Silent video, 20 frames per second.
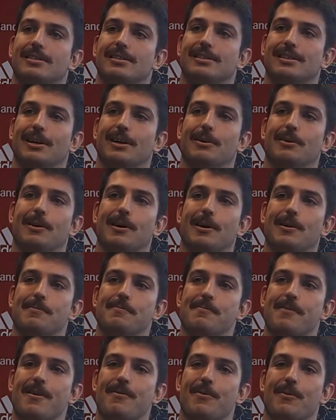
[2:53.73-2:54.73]
So
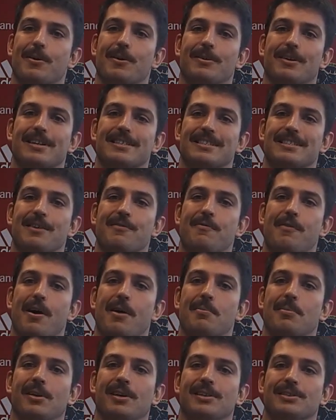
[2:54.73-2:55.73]
everyone who doesn't have
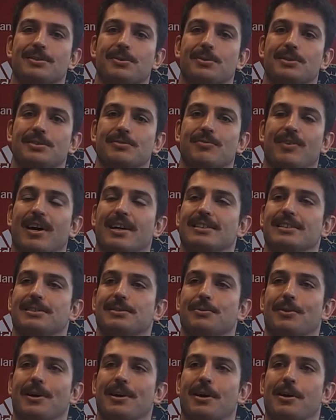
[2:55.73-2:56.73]
family is always invited
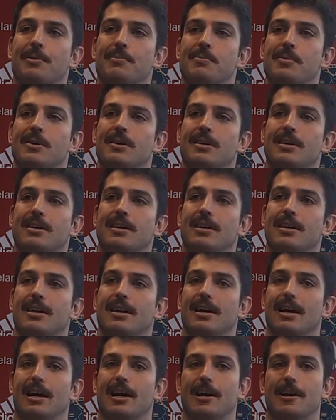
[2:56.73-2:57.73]
to one home,
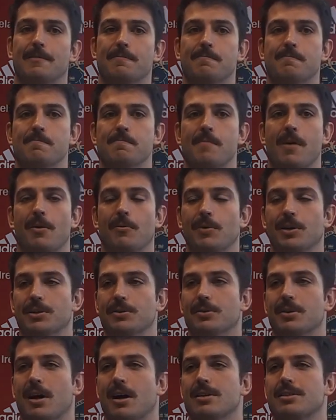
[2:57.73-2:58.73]
and we
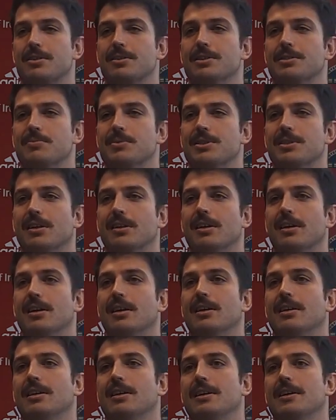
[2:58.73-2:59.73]
do a nice Christmas
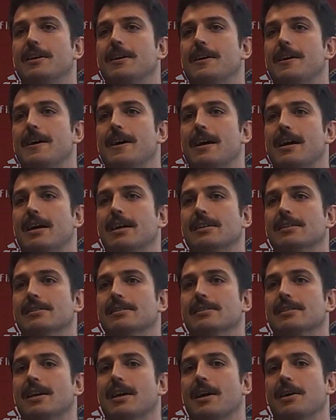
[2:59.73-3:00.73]
dinner,
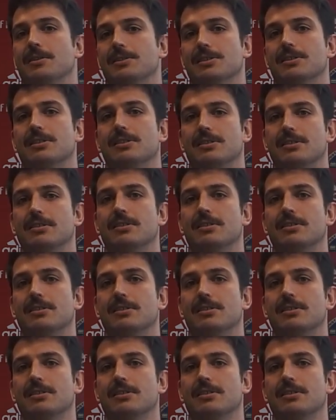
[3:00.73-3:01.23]
and yeah, just